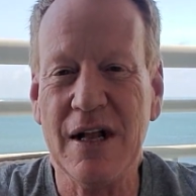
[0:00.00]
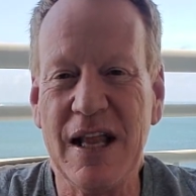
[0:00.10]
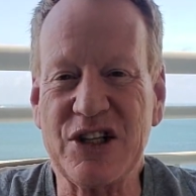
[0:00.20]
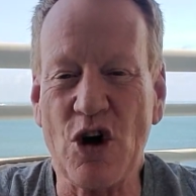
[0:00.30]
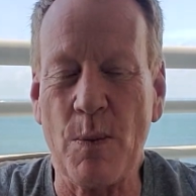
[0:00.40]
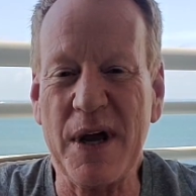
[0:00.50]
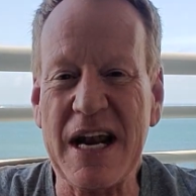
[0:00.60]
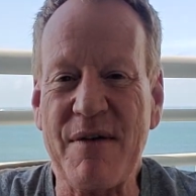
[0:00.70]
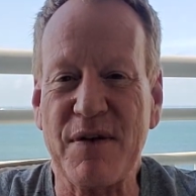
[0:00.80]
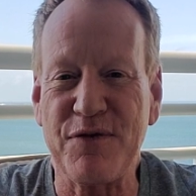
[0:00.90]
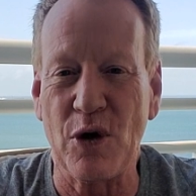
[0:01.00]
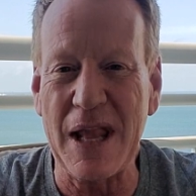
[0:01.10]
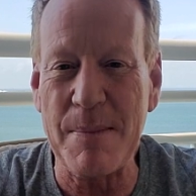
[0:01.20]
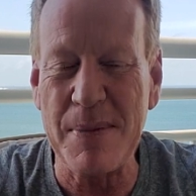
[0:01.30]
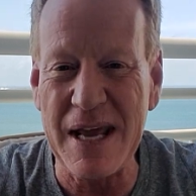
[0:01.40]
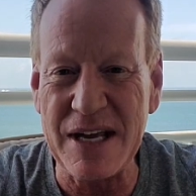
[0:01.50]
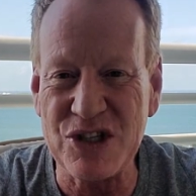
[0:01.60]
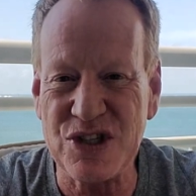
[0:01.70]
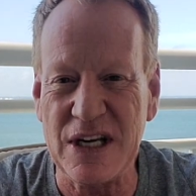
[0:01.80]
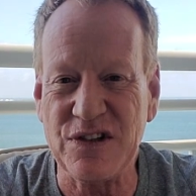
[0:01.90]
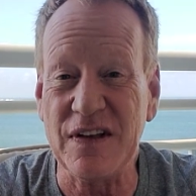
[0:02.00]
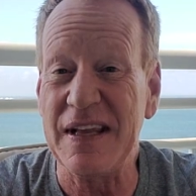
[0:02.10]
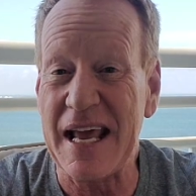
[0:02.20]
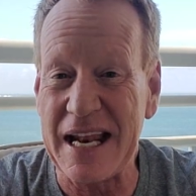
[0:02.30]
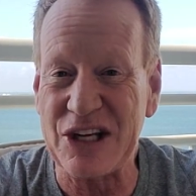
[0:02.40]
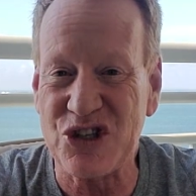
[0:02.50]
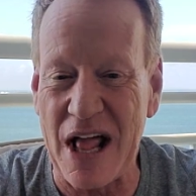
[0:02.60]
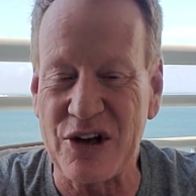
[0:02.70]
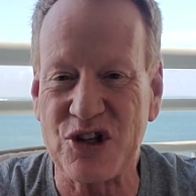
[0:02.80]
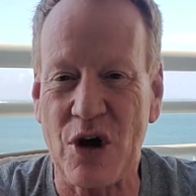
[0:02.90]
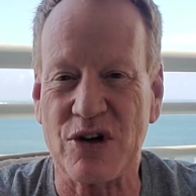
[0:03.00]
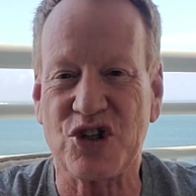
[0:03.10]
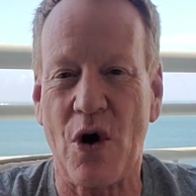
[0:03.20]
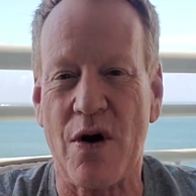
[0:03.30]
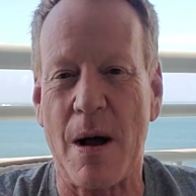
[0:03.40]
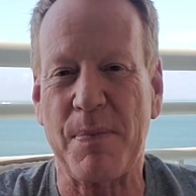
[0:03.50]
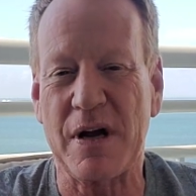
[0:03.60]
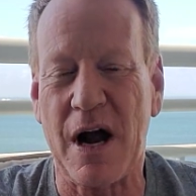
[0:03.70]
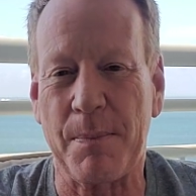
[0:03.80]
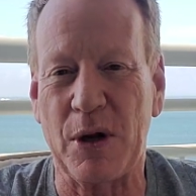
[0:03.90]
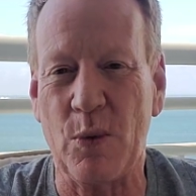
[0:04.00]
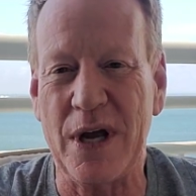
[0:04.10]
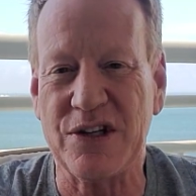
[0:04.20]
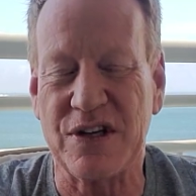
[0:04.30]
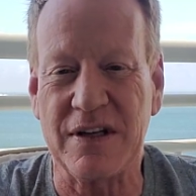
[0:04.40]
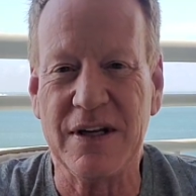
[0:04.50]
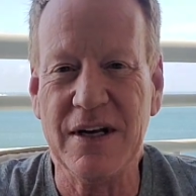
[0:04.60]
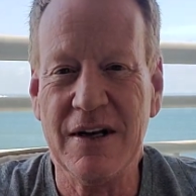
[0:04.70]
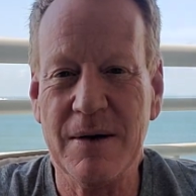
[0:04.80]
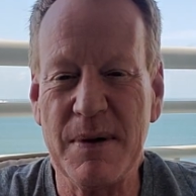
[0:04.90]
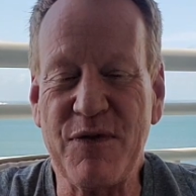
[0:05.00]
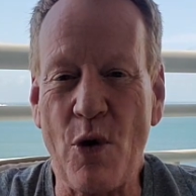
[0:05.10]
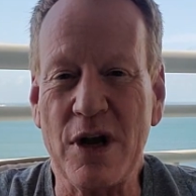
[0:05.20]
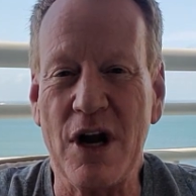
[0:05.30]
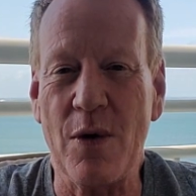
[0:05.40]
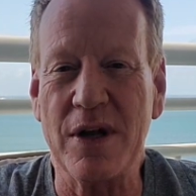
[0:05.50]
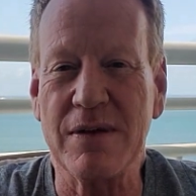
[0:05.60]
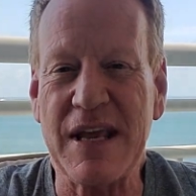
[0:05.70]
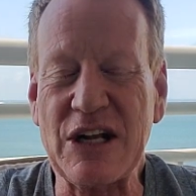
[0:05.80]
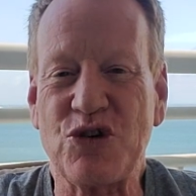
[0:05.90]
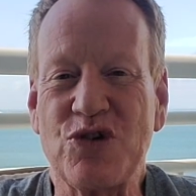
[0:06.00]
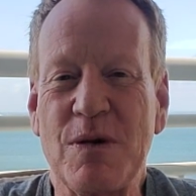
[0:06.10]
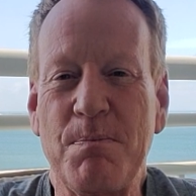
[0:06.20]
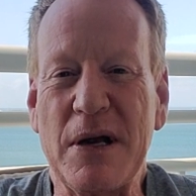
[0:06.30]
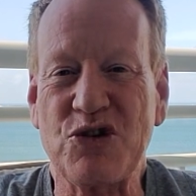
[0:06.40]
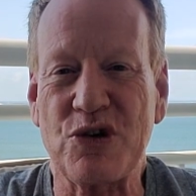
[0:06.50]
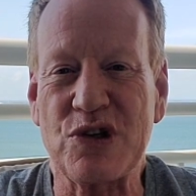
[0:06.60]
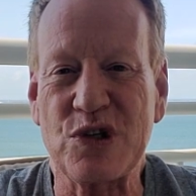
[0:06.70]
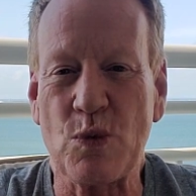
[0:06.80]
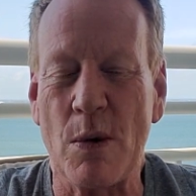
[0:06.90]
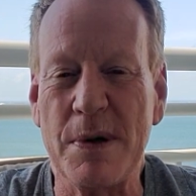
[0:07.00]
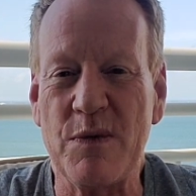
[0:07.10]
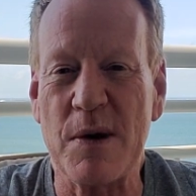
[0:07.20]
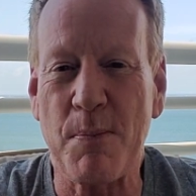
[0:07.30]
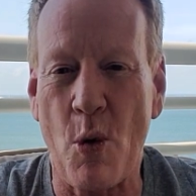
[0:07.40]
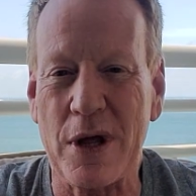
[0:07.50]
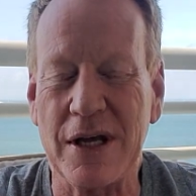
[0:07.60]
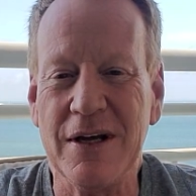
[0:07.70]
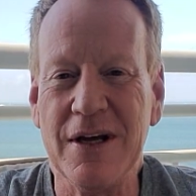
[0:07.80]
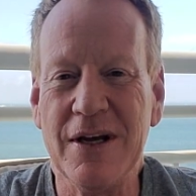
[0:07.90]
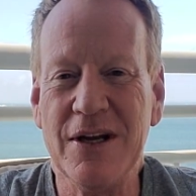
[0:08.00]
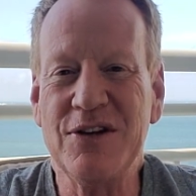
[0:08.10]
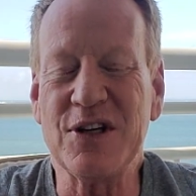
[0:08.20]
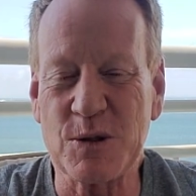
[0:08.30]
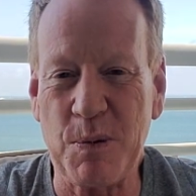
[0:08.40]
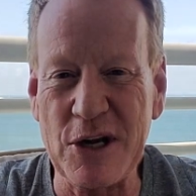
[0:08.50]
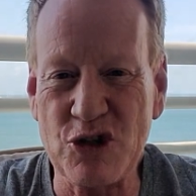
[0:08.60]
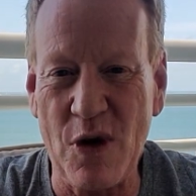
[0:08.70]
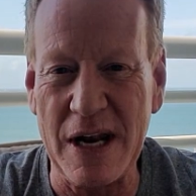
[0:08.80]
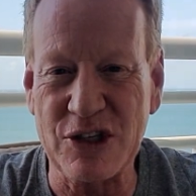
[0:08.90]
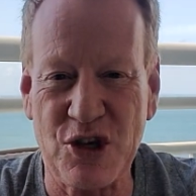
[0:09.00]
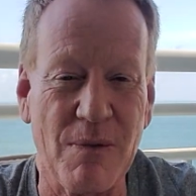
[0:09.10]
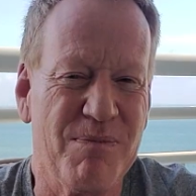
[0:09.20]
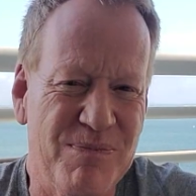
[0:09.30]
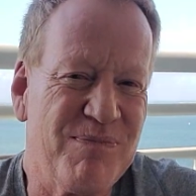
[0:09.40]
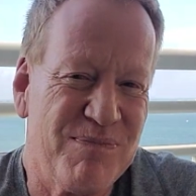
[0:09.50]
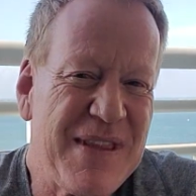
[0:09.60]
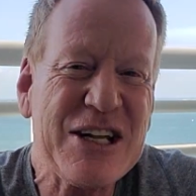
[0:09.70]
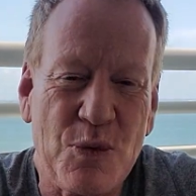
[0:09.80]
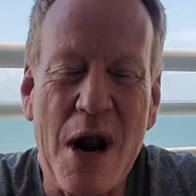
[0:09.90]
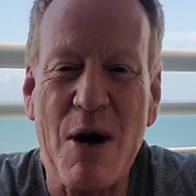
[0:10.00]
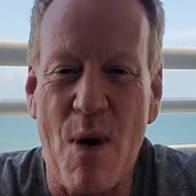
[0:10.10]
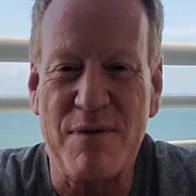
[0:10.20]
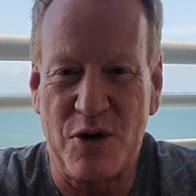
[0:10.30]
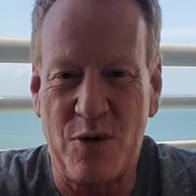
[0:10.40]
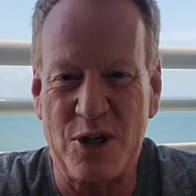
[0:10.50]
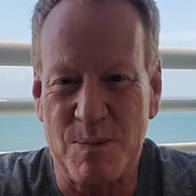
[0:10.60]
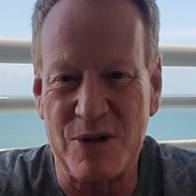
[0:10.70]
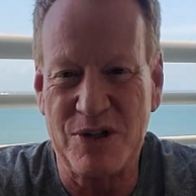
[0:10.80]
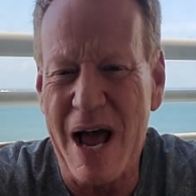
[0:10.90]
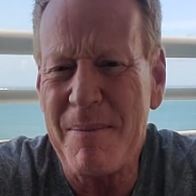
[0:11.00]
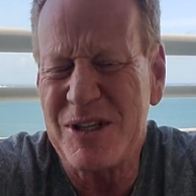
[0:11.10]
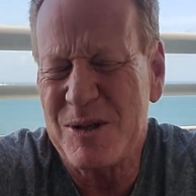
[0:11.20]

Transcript: Let's hope we can have a full NBA season. The NHL is going to start up in a couple of weeks. And before you know it, catchers and pitchers will be reporting to spring training. So that's what I want for Christmas. I'm a